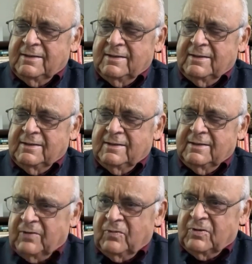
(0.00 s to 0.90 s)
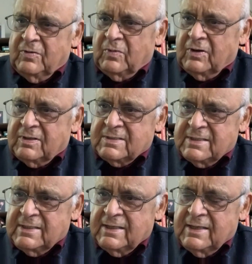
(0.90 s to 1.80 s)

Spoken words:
for fighting for democracy?